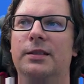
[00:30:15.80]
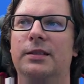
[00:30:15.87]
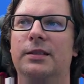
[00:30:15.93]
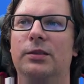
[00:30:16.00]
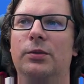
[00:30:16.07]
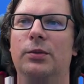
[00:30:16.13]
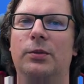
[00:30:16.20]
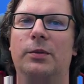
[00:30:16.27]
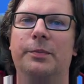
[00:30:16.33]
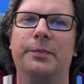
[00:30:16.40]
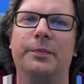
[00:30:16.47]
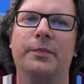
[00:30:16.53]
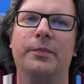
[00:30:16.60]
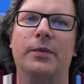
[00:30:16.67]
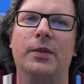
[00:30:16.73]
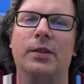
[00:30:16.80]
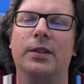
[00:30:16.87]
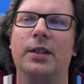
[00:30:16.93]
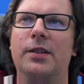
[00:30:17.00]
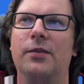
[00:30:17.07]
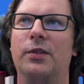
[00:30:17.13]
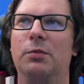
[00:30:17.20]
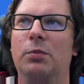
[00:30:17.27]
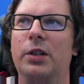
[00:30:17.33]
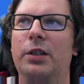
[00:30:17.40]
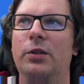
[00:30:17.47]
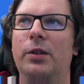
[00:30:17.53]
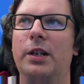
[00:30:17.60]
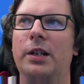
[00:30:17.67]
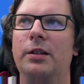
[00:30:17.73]
Cool. So that's for
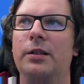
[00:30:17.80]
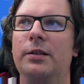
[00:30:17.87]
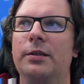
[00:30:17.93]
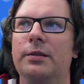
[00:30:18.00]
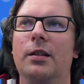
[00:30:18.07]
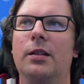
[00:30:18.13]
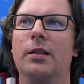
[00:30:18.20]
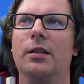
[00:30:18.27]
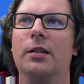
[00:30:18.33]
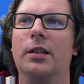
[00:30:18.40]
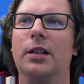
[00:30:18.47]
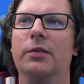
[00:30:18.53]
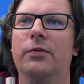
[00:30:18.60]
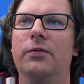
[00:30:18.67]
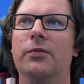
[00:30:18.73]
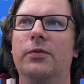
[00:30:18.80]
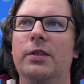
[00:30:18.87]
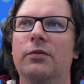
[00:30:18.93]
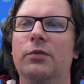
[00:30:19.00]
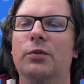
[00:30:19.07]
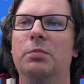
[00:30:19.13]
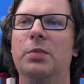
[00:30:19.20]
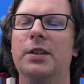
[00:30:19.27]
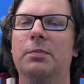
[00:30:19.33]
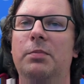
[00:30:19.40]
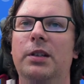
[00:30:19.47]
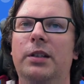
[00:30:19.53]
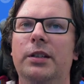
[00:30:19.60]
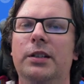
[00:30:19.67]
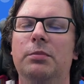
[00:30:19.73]
monitoring. If we would be
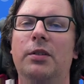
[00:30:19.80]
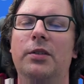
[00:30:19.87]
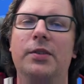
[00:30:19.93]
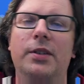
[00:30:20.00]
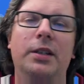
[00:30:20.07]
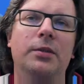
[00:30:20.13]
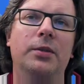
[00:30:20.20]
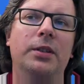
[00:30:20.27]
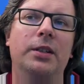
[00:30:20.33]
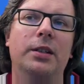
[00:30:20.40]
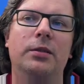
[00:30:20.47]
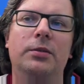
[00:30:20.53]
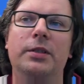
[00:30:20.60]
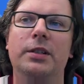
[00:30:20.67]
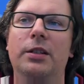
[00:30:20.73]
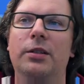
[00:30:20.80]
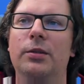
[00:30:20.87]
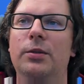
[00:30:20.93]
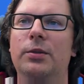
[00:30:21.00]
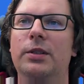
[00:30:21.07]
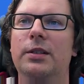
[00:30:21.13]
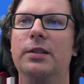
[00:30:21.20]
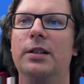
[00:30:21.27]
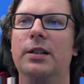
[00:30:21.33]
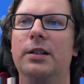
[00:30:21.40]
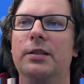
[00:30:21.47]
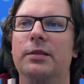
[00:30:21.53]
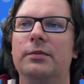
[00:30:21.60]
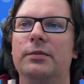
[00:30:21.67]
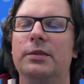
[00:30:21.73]
speaking about security, I already told there
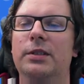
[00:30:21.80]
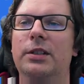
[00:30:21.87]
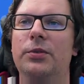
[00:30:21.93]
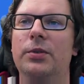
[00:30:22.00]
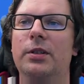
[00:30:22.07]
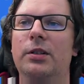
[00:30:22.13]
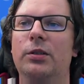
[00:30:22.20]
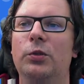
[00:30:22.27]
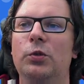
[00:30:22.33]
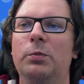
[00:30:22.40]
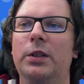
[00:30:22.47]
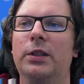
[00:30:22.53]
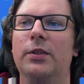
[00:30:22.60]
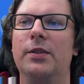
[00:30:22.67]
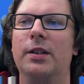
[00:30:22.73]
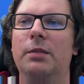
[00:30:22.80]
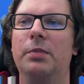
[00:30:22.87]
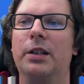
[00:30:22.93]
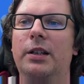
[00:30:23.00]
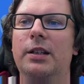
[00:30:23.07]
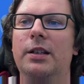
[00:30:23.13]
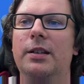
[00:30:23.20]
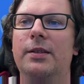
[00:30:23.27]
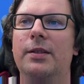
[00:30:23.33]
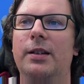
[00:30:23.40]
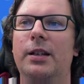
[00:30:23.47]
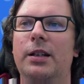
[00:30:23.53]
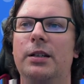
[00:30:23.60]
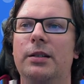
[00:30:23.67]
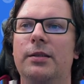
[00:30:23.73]
are in general two methods, API keys
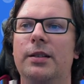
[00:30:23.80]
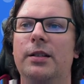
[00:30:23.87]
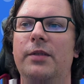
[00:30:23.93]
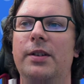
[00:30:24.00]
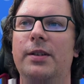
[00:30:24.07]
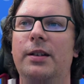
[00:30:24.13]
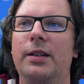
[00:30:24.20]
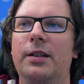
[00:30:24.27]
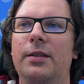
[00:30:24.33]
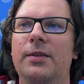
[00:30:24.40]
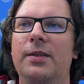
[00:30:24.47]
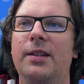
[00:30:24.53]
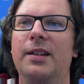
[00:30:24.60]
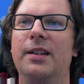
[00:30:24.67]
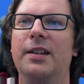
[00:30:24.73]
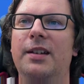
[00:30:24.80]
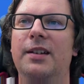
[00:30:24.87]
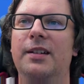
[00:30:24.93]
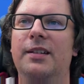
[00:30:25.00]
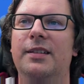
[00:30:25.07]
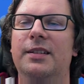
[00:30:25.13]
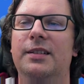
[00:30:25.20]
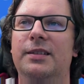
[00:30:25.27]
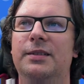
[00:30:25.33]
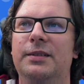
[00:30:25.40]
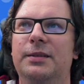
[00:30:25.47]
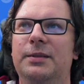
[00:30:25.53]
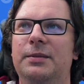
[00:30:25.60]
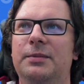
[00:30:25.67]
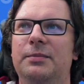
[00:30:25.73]
and service accounts.
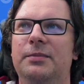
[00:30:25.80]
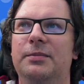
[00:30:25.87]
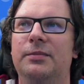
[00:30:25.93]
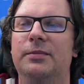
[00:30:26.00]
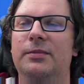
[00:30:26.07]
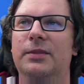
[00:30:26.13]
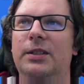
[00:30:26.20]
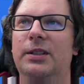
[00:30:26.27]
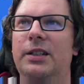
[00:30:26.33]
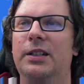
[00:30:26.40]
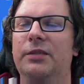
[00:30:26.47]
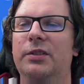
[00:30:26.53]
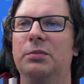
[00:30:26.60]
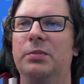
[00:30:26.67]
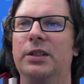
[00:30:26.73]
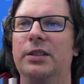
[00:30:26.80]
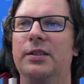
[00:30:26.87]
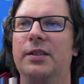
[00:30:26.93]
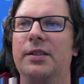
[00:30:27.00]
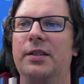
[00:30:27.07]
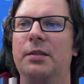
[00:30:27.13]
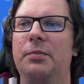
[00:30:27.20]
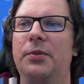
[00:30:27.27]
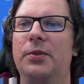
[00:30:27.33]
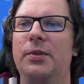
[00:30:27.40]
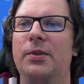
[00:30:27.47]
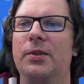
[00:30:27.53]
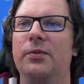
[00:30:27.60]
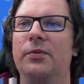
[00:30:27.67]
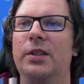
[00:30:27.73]
The link will be in the description.
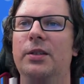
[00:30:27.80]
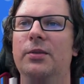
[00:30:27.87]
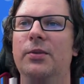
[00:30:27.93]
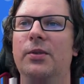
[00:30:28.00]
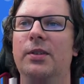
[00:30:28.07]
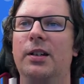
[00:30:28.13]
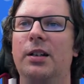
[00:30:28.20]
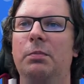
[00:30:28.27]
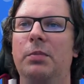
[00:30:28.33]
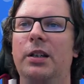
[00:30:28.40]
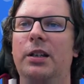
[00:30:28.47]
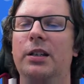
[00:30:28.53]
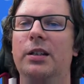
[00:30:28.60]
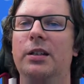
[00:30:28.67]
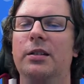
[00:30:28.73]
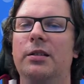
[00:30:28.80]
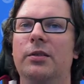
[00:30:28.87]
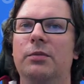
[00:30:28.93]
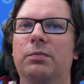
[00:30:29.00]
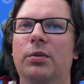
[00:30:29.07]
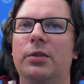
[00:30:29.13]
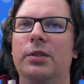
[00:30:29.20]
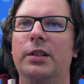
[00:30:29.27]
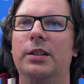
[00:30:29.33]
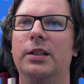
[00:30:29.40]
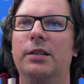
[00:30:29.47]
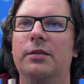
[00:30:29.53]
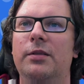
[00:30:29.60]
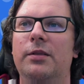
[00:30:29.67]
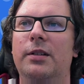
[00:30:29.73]
So we use the API key to protect
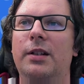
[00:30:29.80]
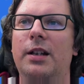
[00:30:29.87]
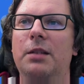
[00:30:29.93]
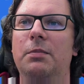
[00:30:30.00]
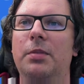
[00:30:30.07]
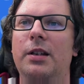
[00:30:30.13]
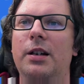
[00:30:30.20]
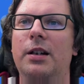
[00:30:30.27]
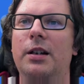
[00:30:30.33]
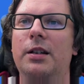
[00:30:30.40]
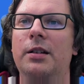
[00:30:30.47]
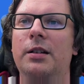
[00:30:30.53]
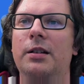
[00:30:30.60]
our API.